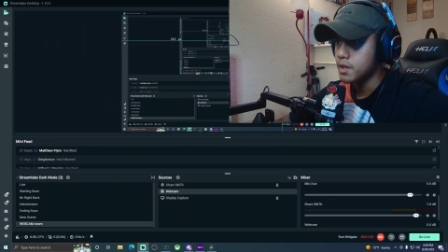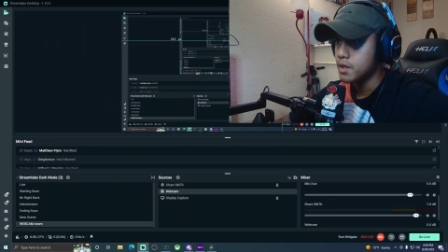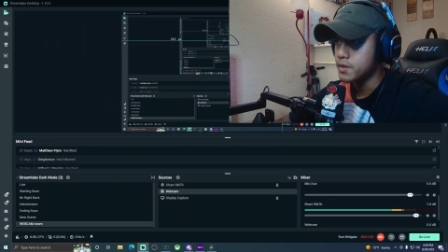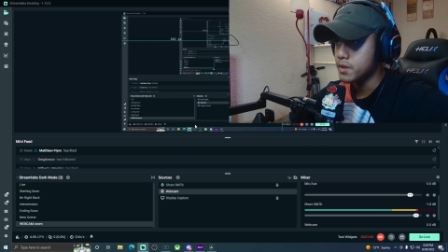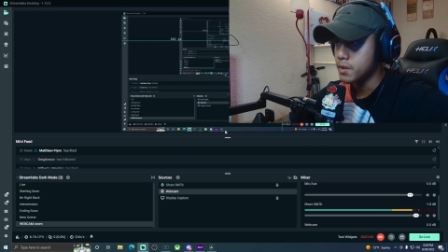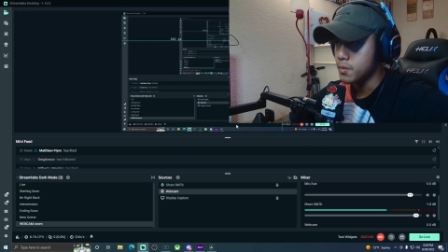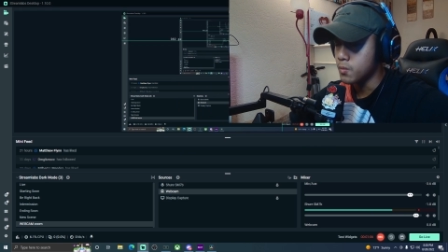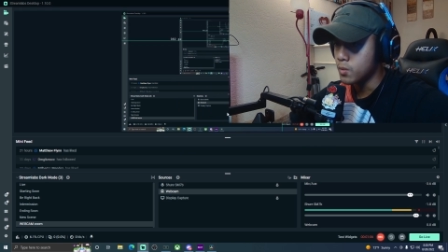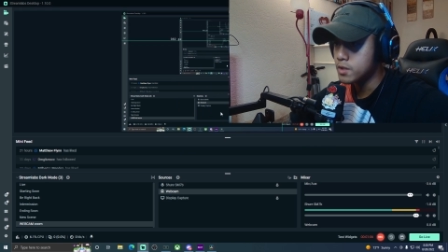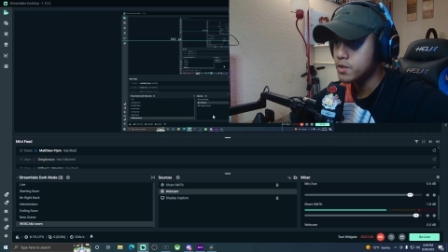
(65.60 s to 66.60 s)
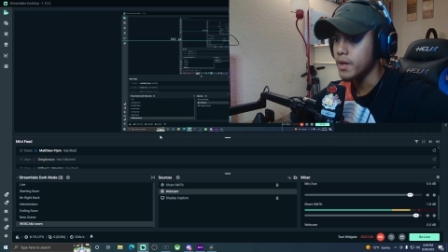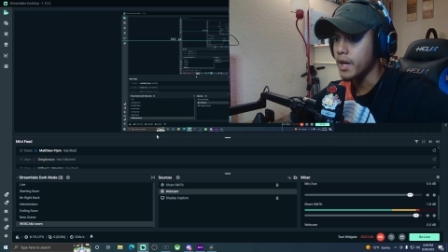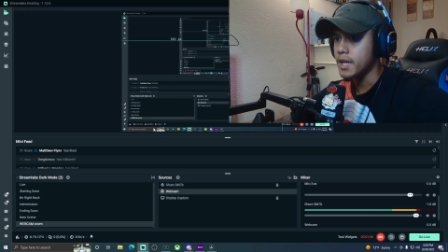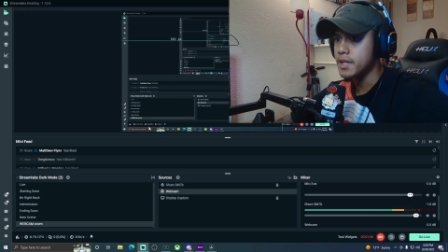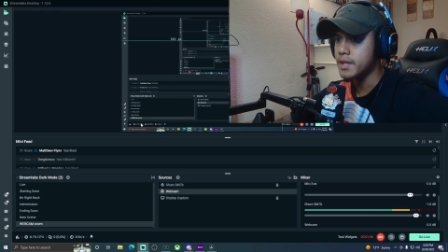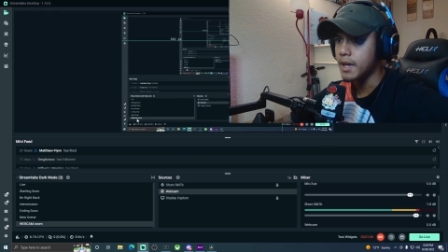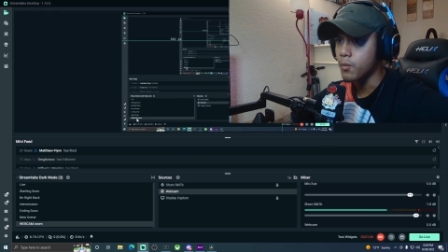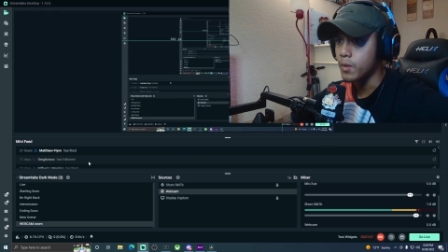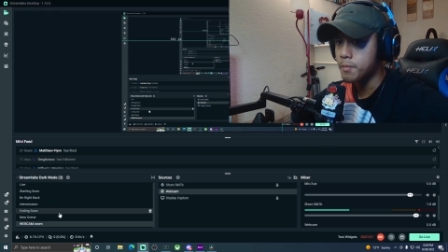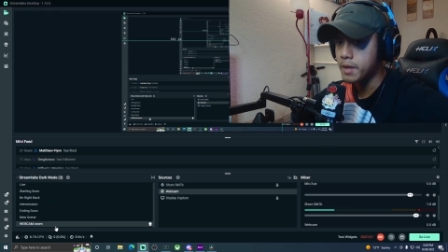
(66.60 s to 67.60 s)
So once you added that
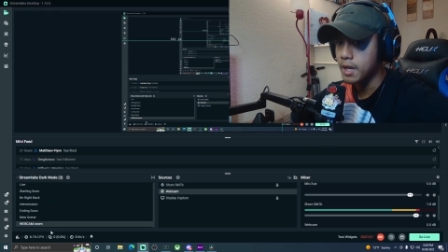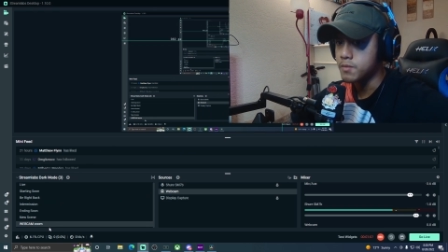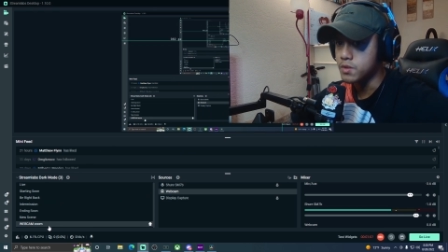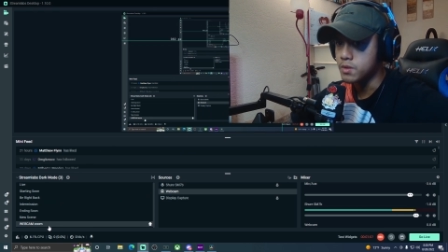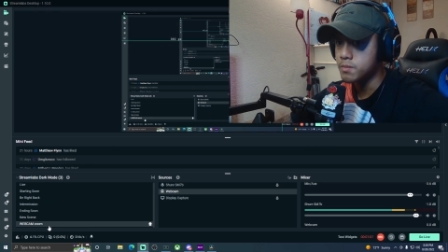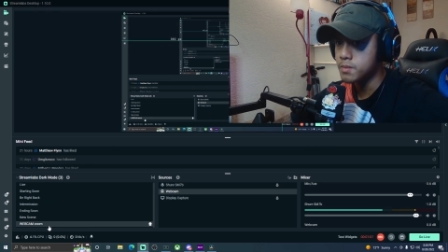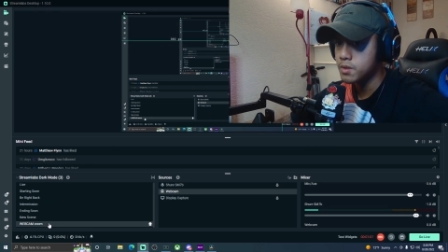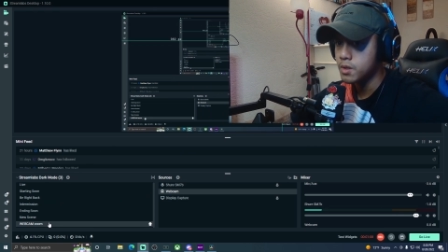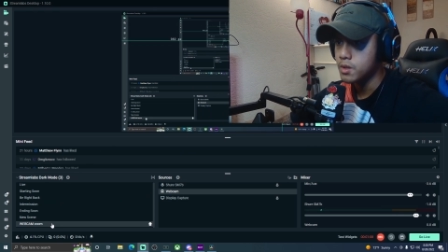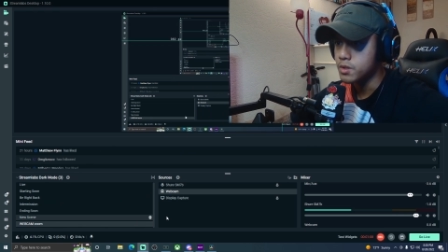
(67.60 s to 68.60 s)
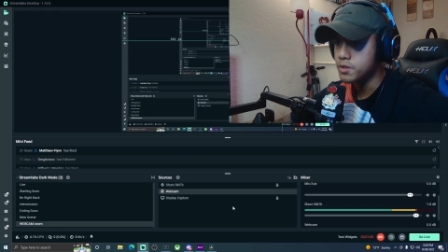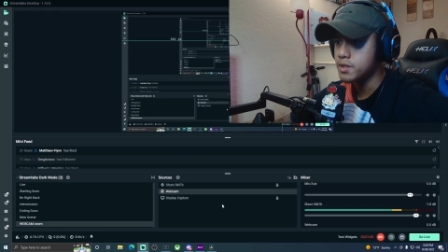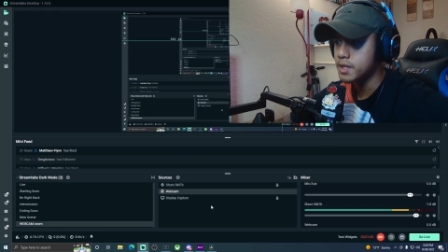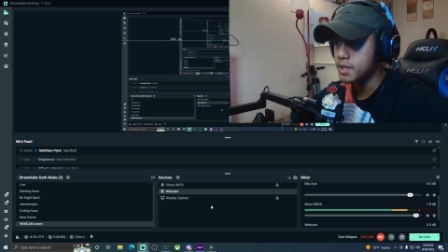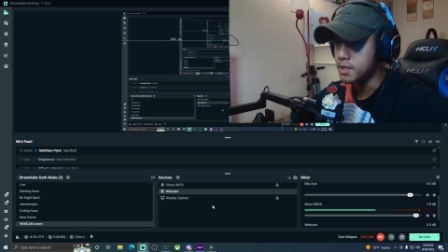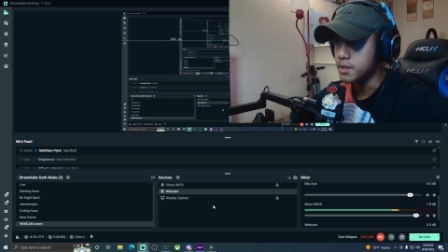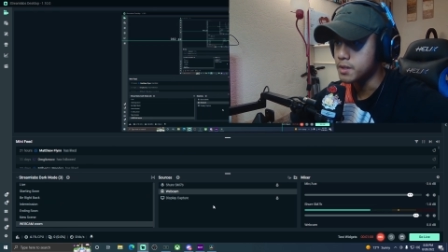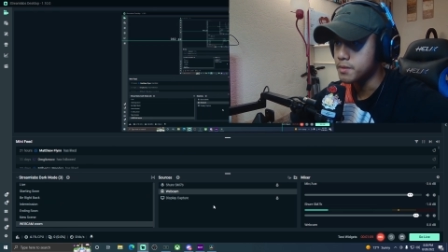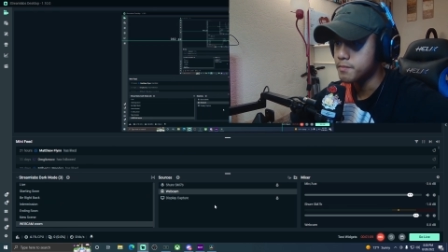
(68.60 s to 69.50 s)
webcam zoom, there's nothing here.